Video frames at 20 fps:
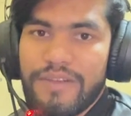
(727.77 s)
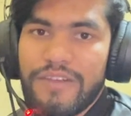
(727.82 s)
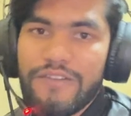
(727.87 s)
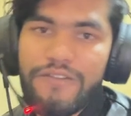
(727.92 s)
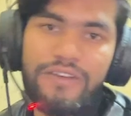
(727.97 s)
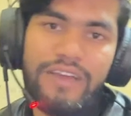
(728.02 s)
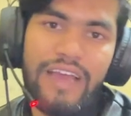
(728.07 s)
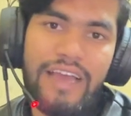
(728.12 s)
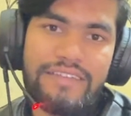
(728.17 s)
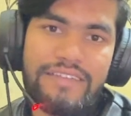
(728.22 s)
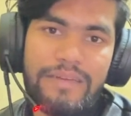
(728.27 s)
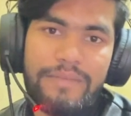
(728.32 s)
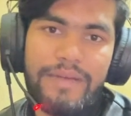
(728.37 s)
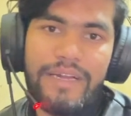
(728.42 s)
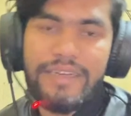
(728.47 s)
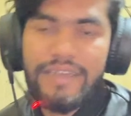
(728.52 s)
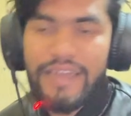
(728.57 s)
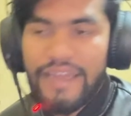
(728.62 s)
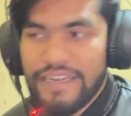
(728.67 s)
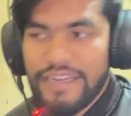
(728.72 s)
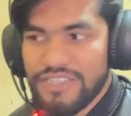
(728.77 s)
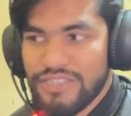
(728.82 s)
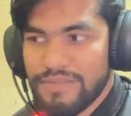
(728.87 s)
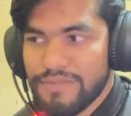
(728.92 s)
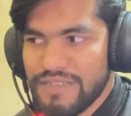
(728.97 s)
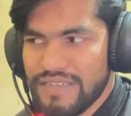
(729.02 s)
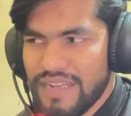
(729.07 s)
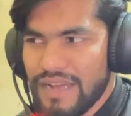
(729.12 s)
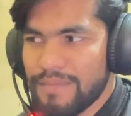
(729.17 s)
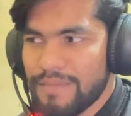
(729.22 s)
If you guys have at 8
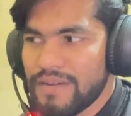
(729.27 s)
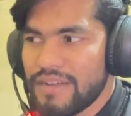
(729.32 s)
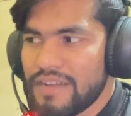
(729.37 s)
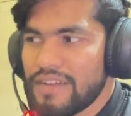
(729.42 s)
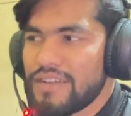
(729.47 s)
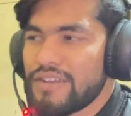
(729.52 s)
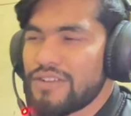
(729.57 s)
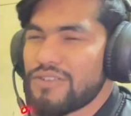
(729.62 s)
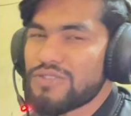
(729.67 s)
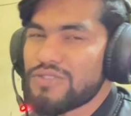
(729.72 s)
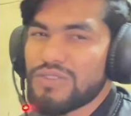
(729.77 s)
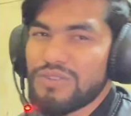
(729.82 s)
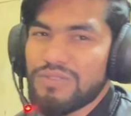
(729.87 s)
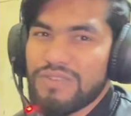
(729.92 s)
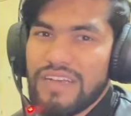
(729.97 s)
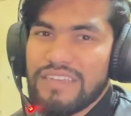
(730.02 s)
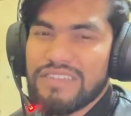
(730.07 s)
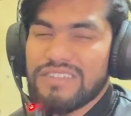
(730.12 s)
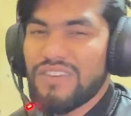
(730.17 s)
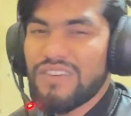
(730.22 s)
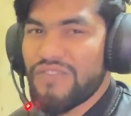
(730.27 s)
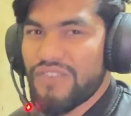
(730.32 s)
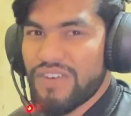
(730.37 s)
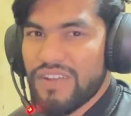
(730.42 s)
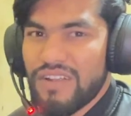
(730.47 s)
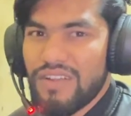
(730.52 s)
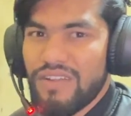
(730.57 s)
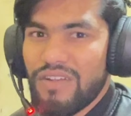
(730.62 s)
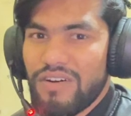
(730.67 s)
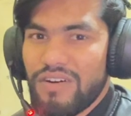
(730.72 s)
GB RAM, so you guys suffer
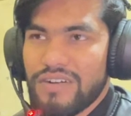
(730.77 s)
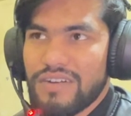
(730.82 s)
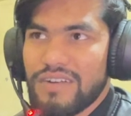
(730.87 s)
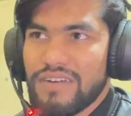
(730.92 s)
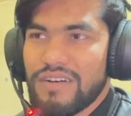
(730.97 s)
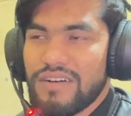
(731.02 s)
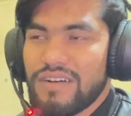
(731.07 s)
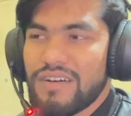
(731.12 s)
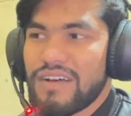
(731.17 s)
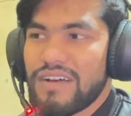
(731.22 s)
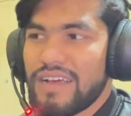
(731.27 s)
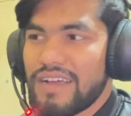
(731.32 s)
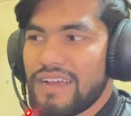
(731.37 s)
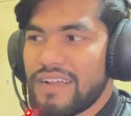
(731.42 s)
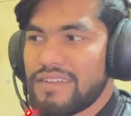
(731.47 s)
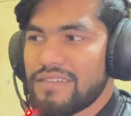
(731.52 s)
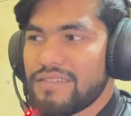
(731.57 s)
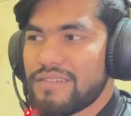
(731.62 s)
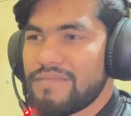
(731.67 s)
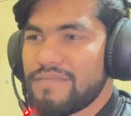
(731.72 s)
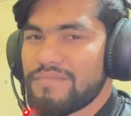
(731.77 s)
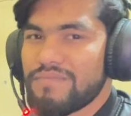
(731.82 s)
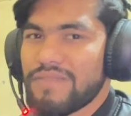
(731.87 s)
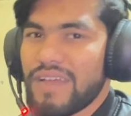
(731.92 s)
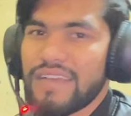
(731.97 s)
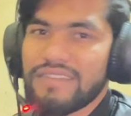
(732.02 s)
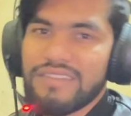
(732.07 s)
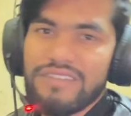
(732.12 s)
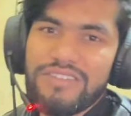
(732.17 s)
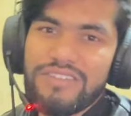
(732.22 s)
a lot, and
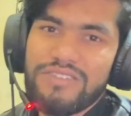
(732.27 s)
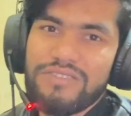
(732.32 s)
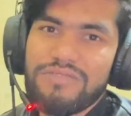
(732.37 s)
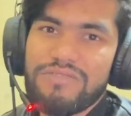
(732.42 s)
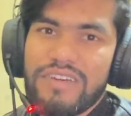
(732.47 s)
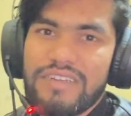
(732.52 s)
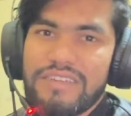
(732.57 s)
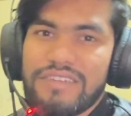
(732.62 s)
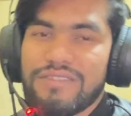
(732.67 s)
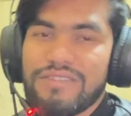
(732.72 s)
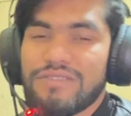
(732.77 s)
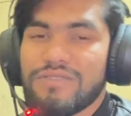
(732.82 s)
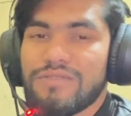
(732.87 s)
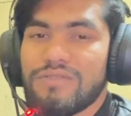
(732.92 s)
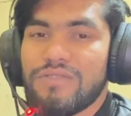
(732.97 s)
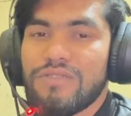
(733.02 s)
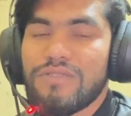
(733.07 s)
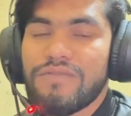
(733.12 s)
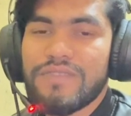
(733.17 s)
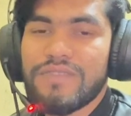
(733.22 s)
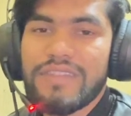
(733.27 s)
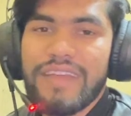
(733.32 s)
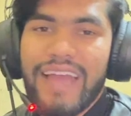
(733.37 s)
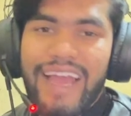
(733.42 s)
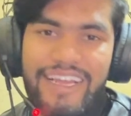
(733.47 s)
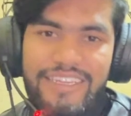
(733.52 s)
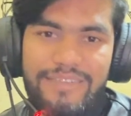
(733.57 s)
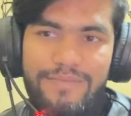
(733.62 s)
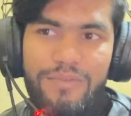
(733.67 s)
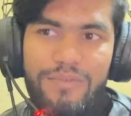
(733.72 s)
I suggest you can just go with the
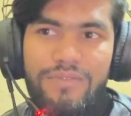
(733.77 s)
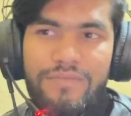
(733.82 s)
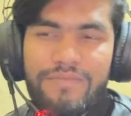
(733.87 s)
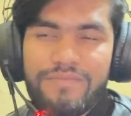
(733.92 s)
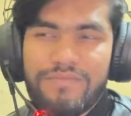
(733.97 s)
Expo.